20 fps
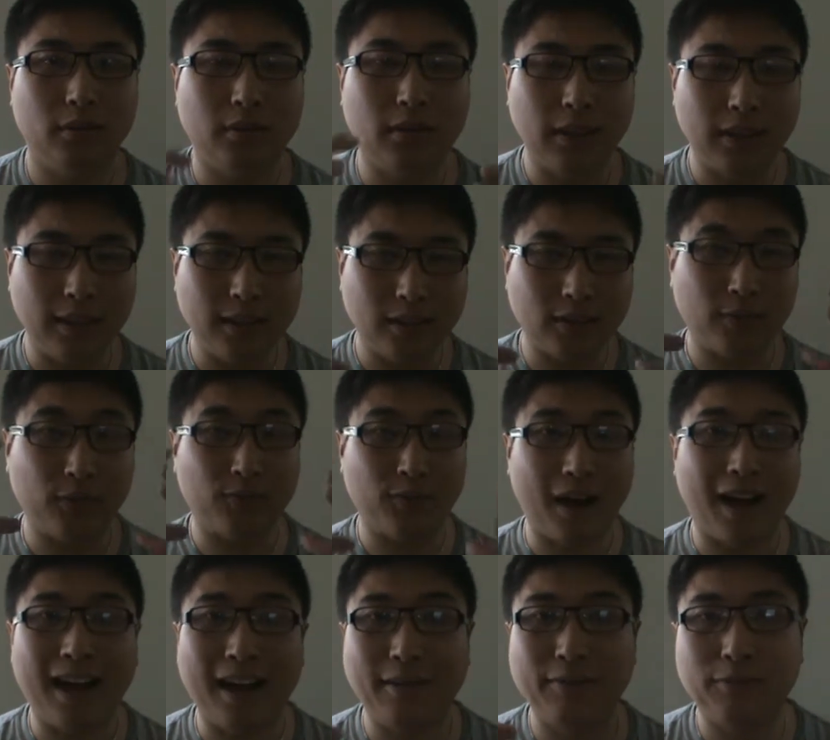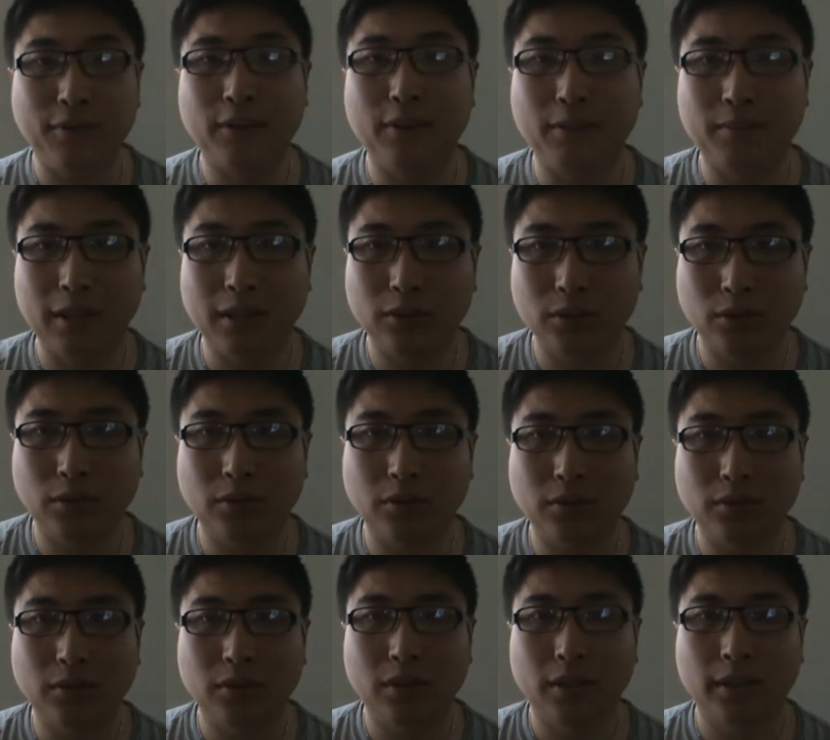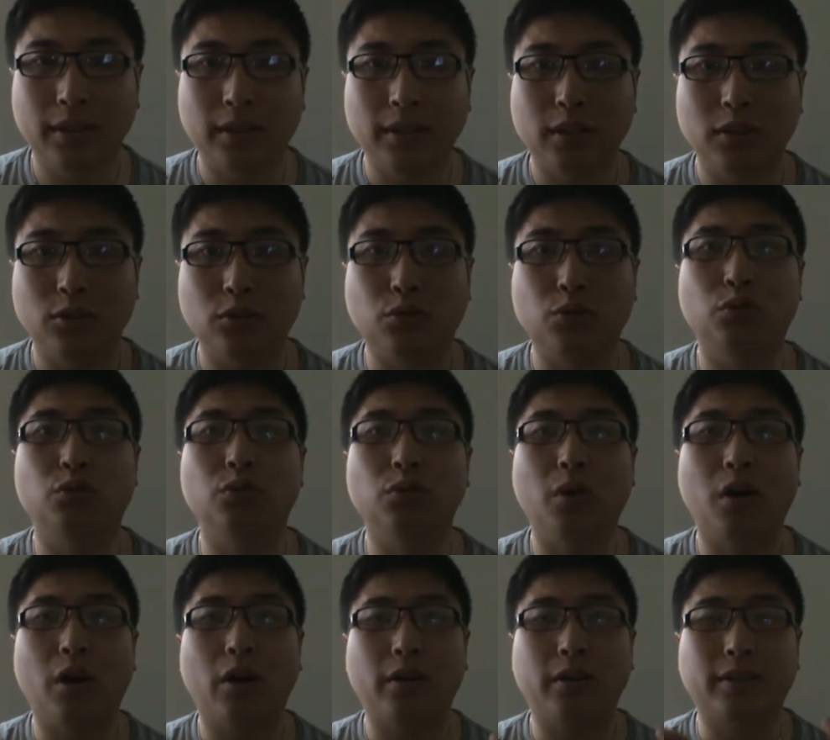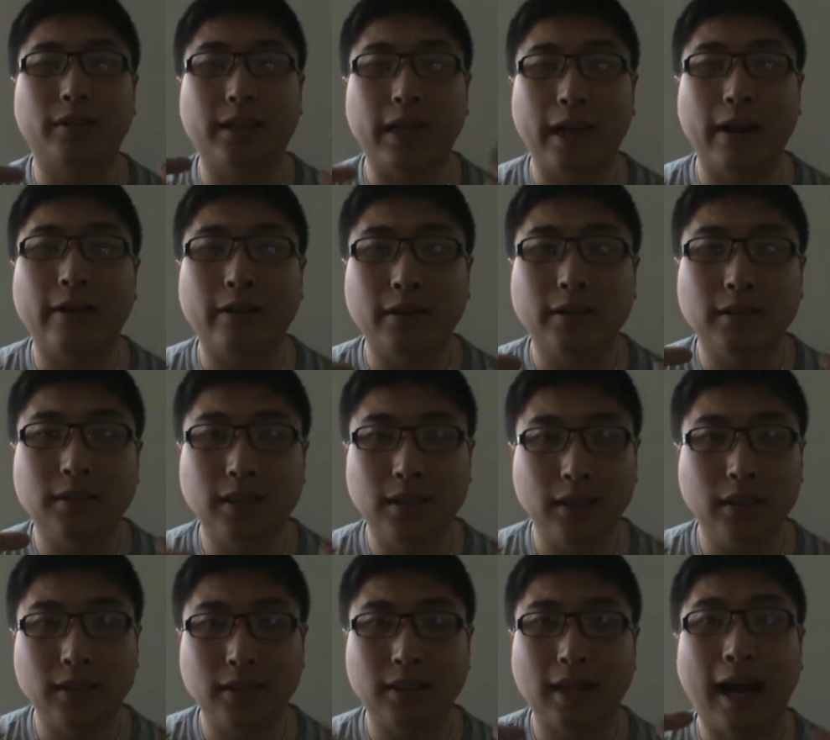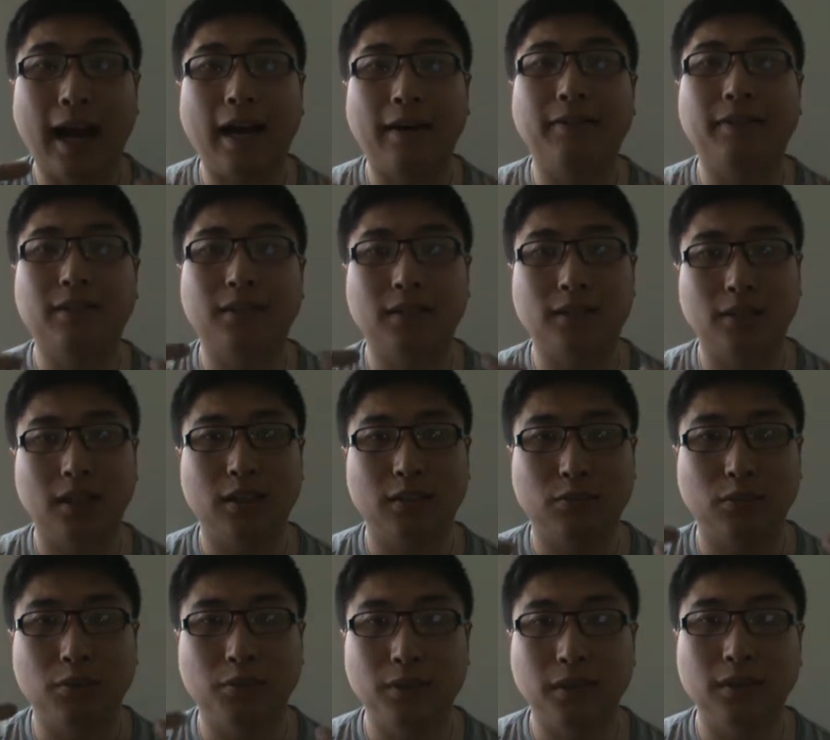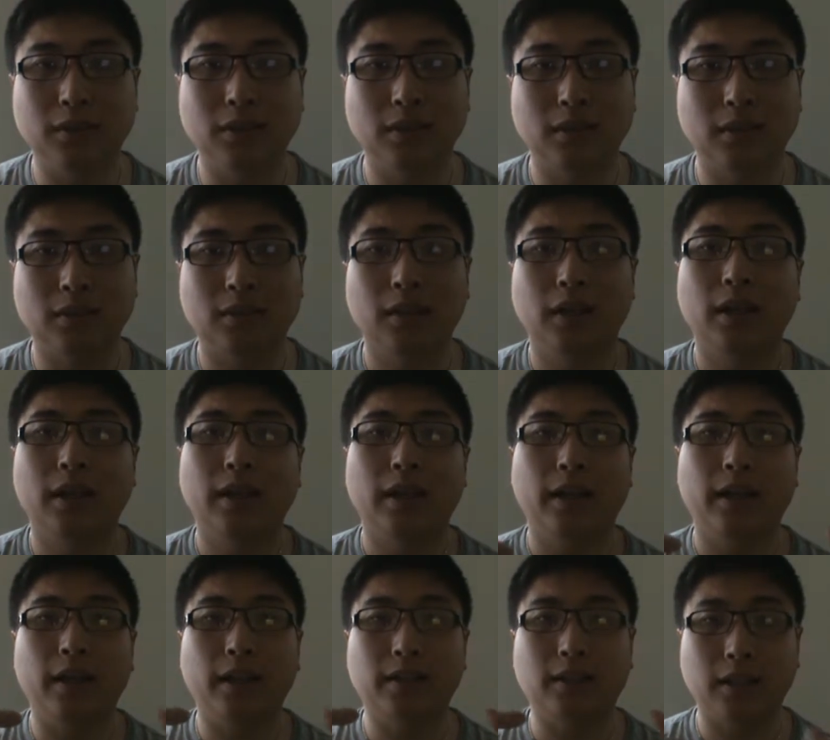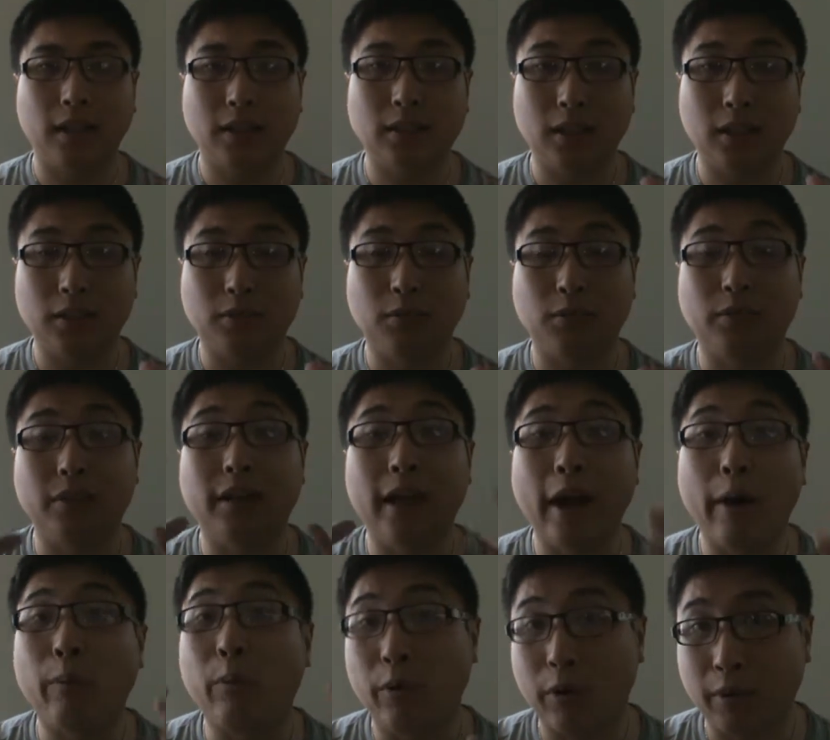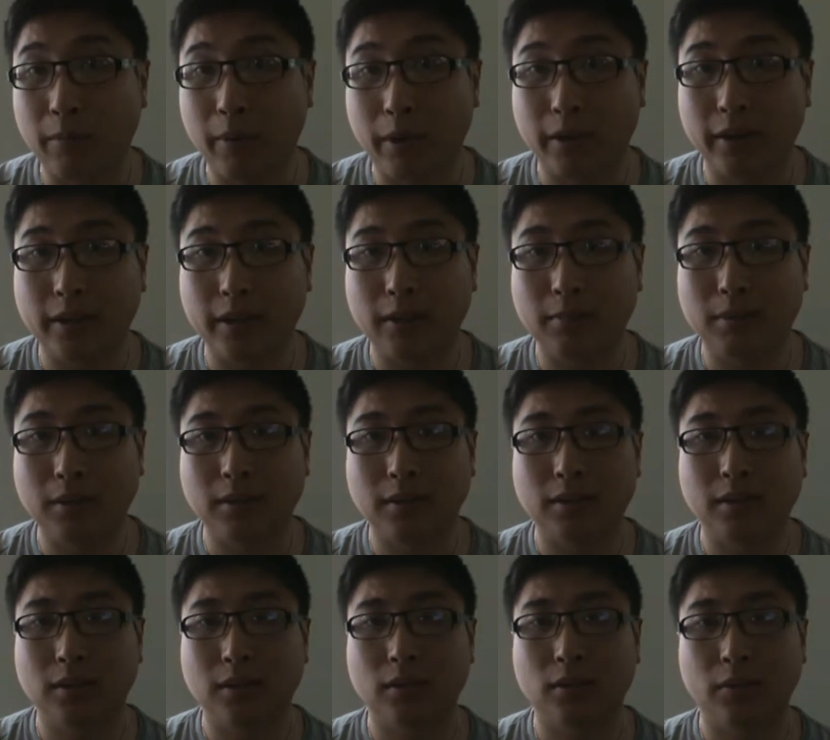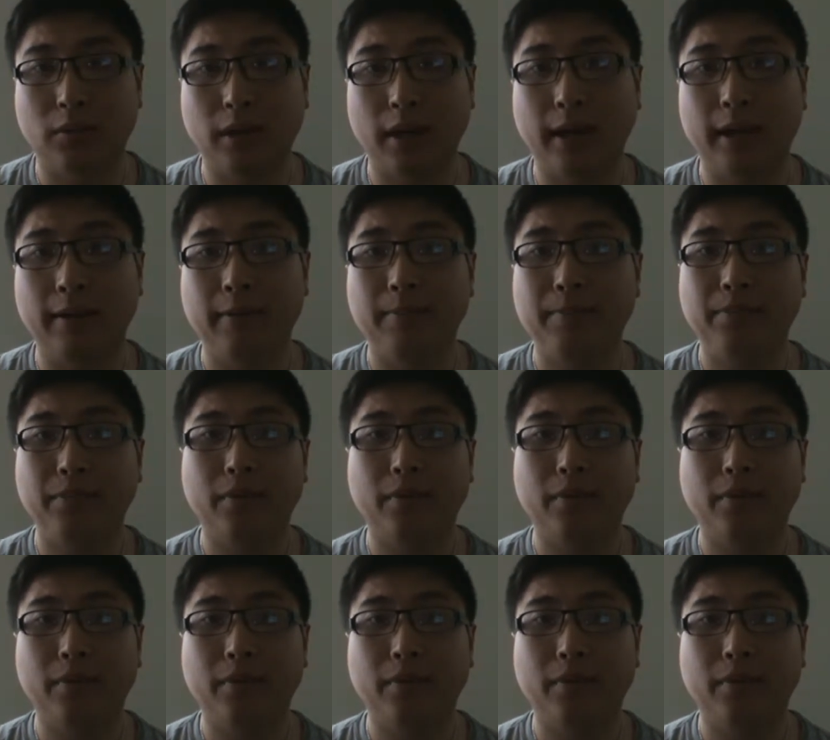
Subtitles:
these 5 fundamentals, you are guaranteed to have a successful business, a successful network marketing business. Okay.